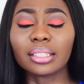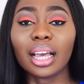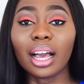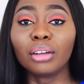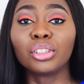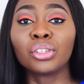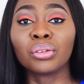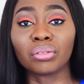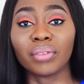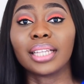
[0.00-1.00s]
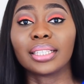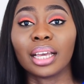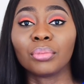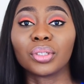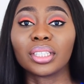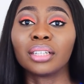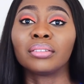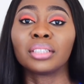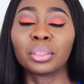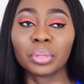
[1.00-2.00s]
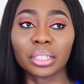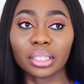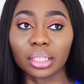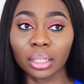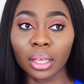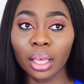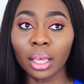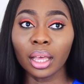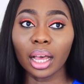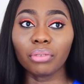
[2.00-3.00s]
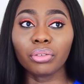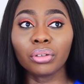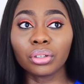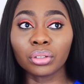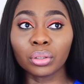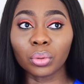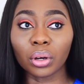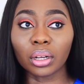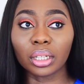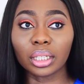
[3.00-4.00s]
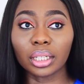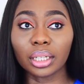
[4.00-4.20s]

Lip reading: is, how do you know the right time to tell this person? I feel, what,